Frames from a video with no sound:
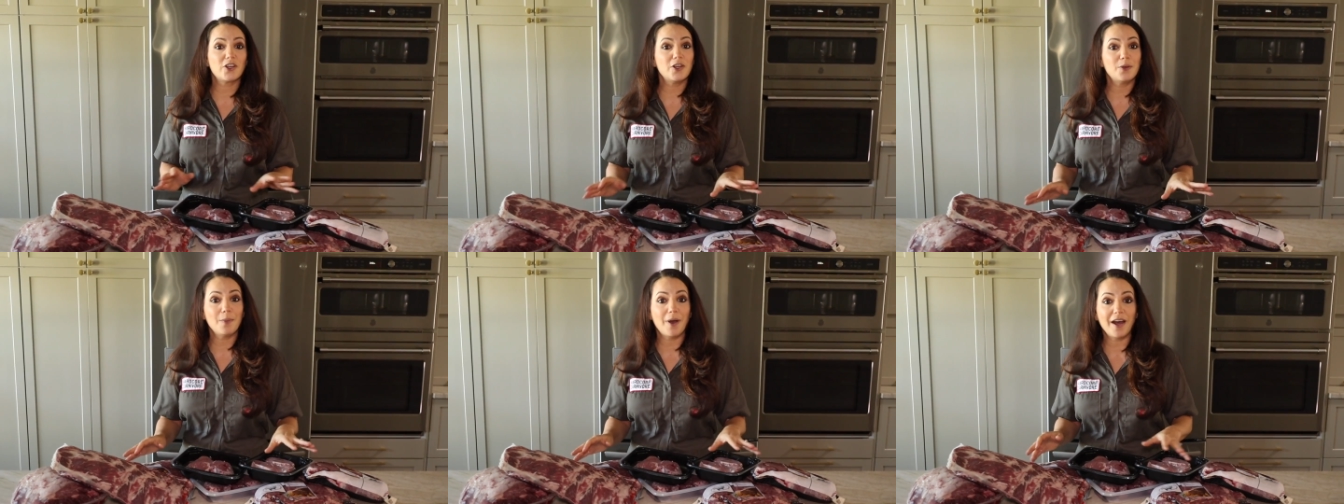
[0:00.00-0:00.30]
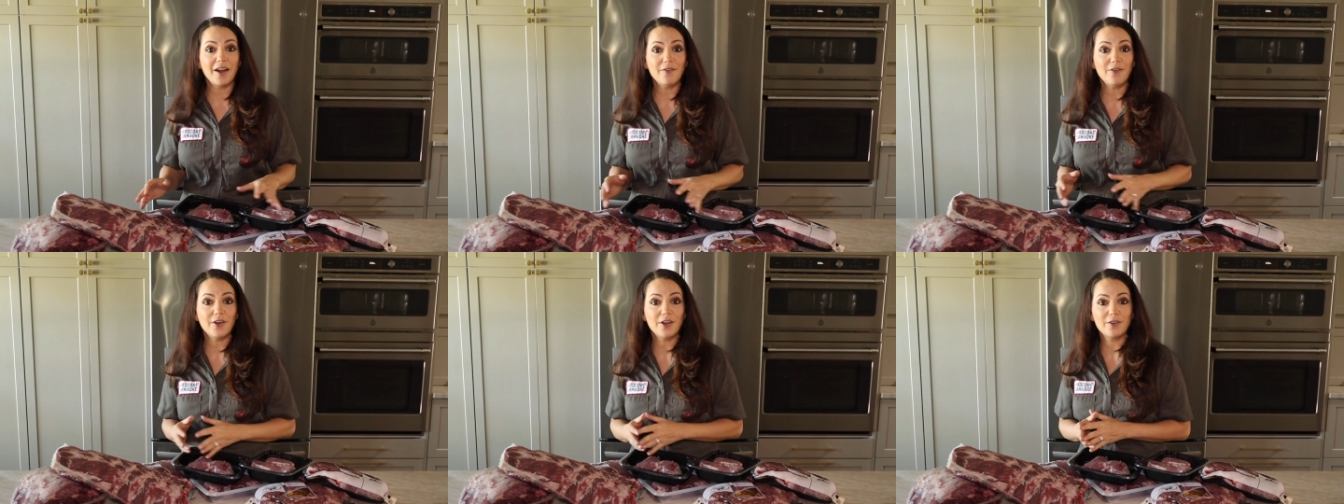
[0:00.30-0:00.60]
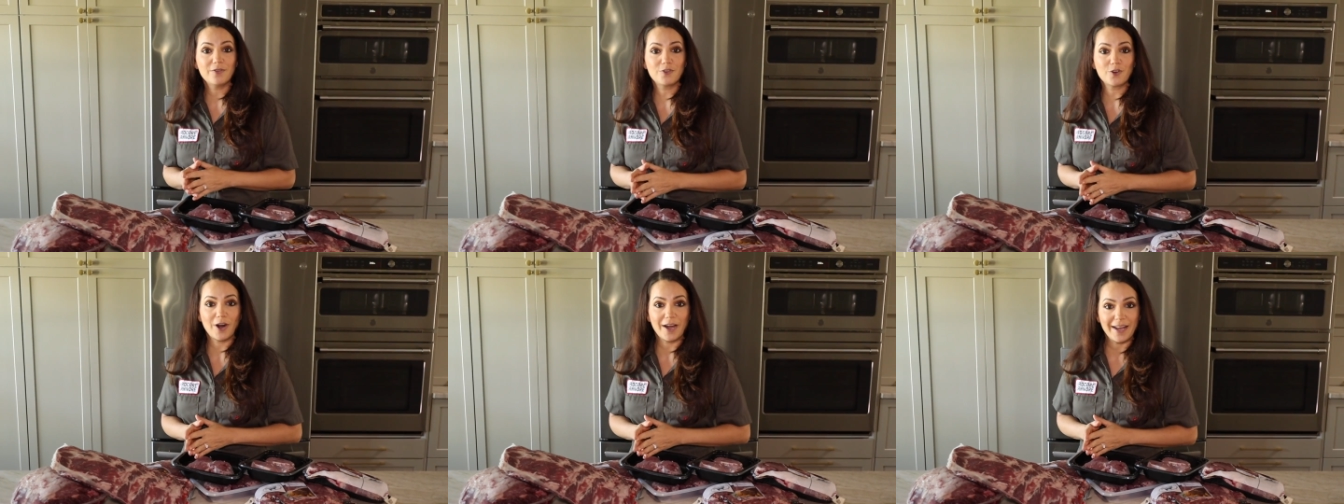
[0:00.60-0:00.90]
you might have heard
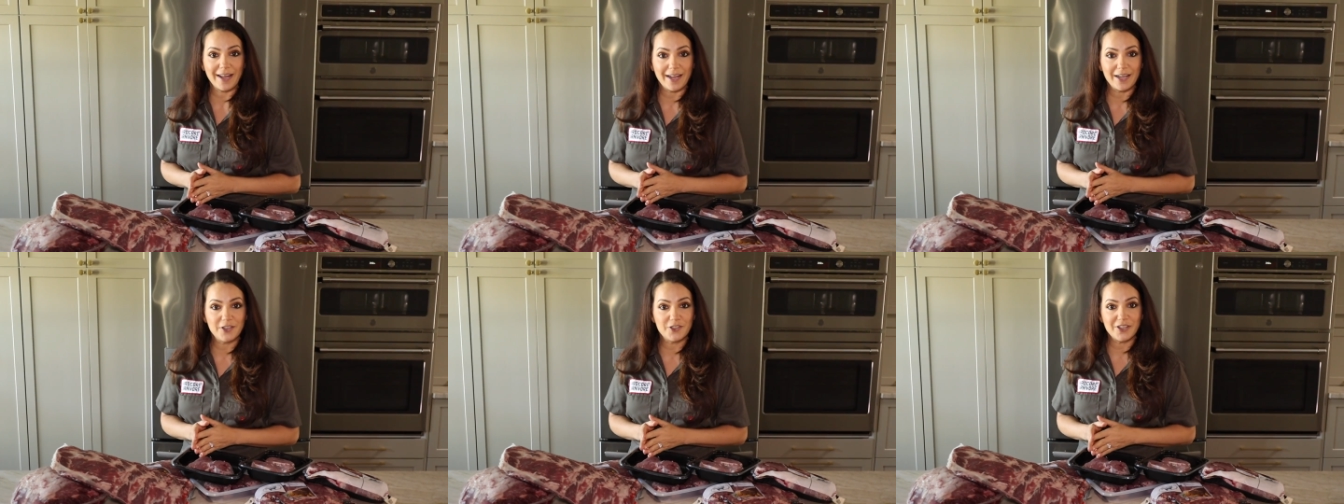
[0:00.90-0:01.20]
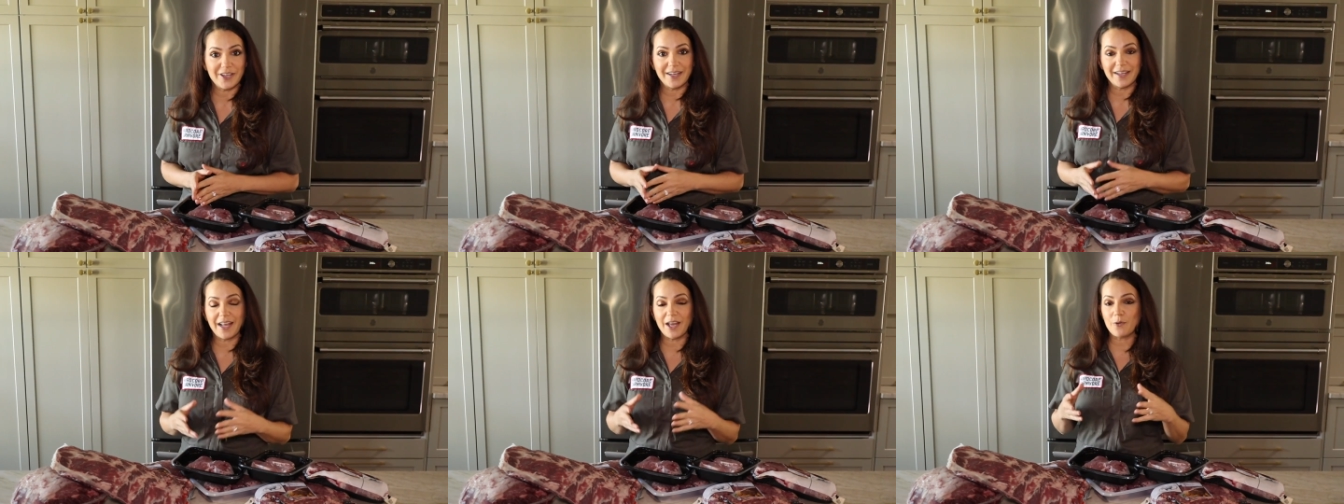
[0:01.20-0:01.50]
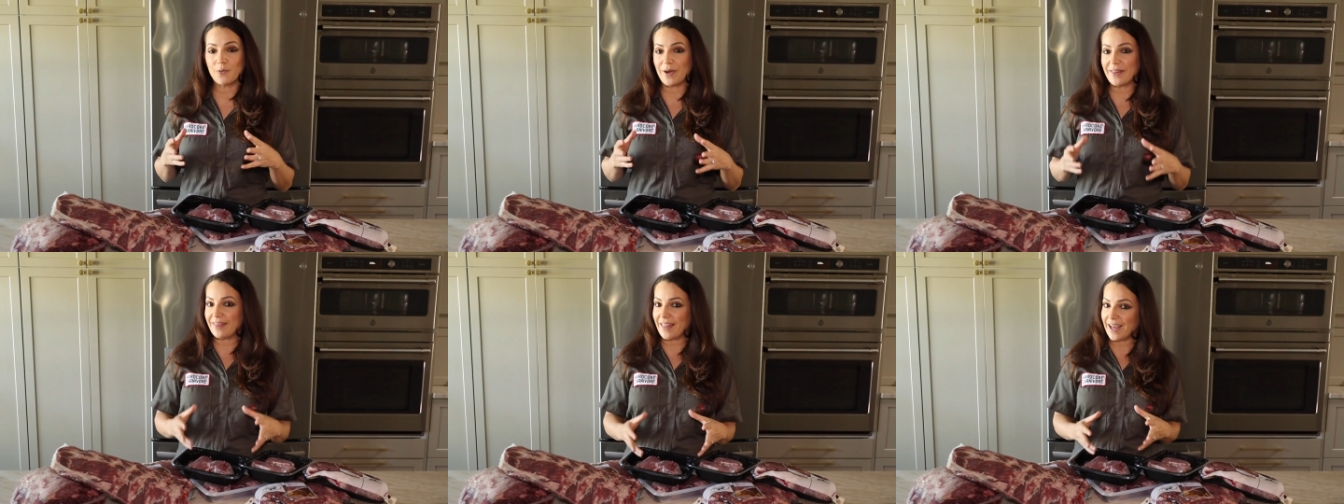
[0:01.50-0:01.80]
of dry aging, and
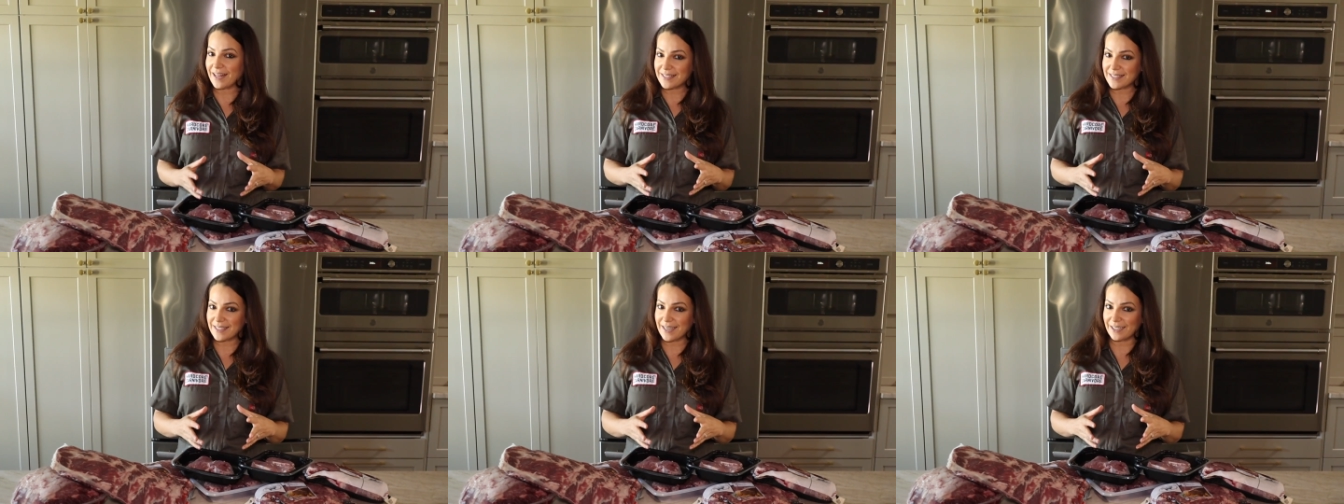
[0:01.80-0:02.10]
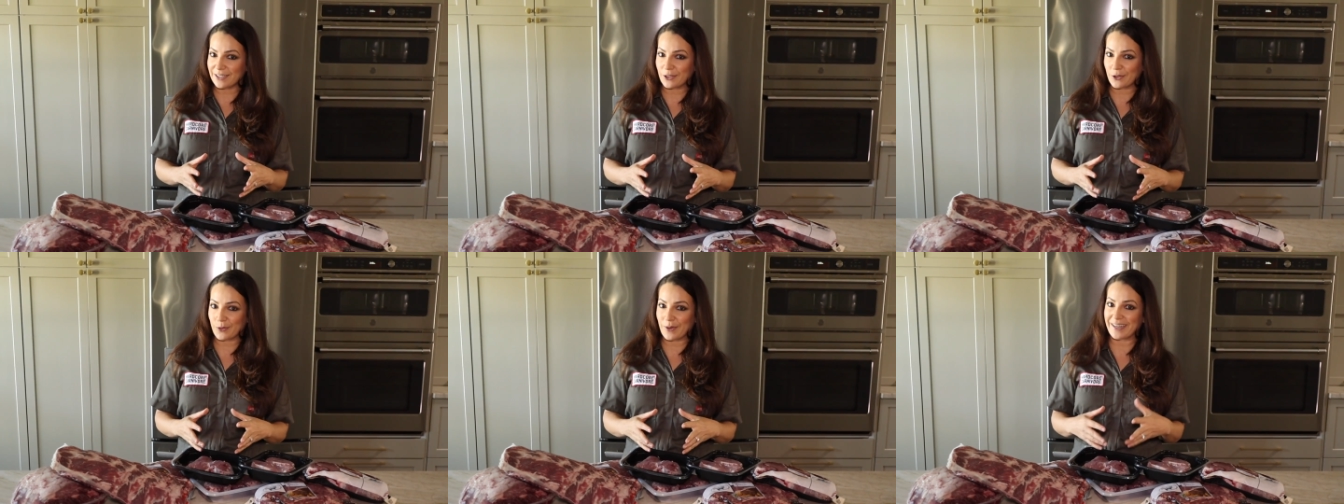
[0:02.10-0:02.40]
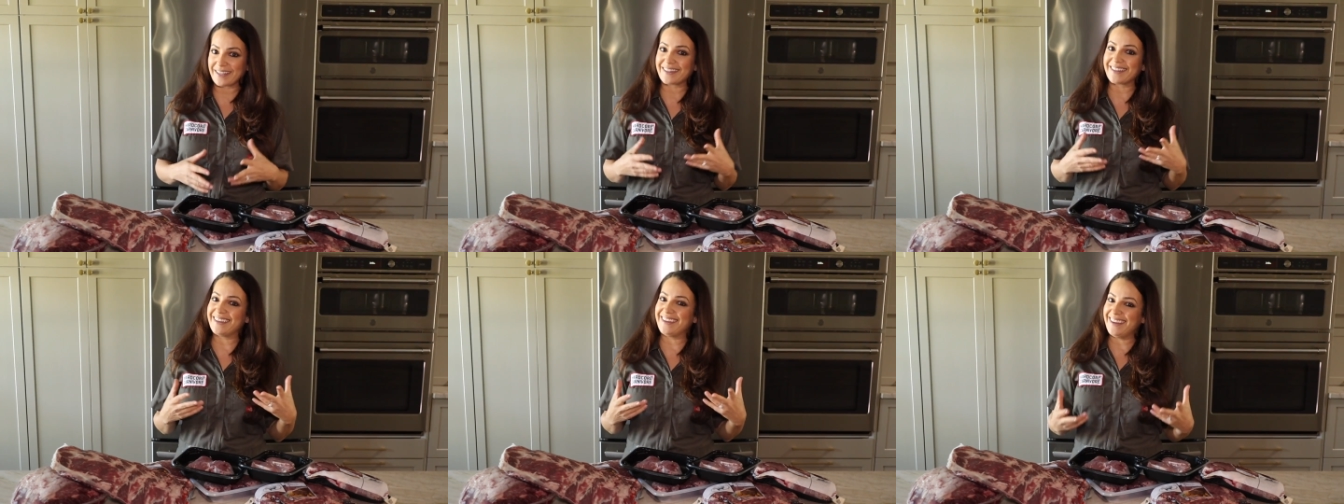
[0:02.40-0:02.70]
when that's done
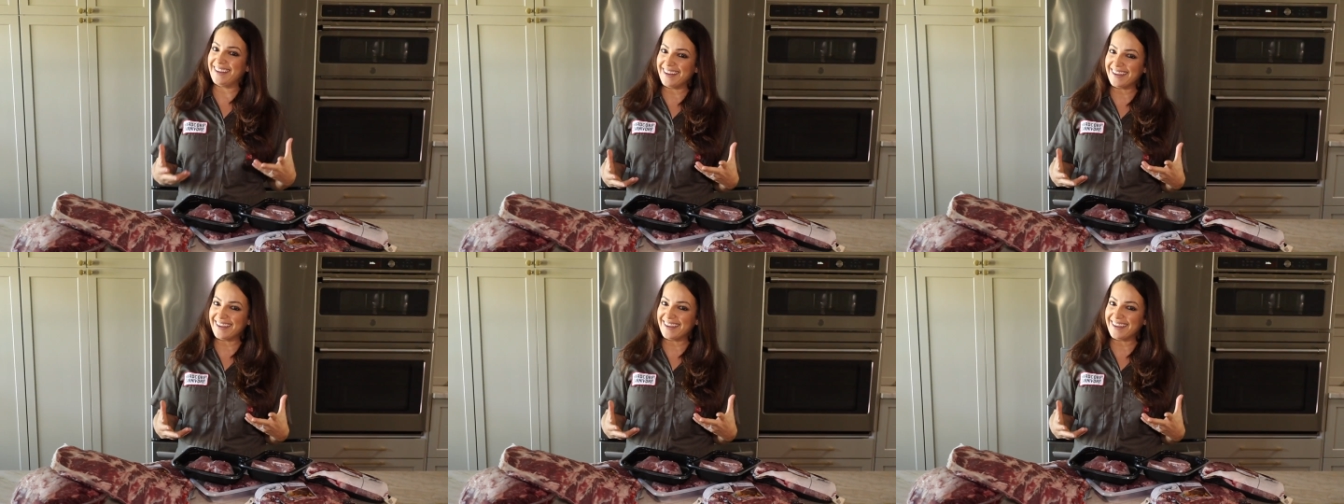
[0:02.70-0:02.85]
correctly,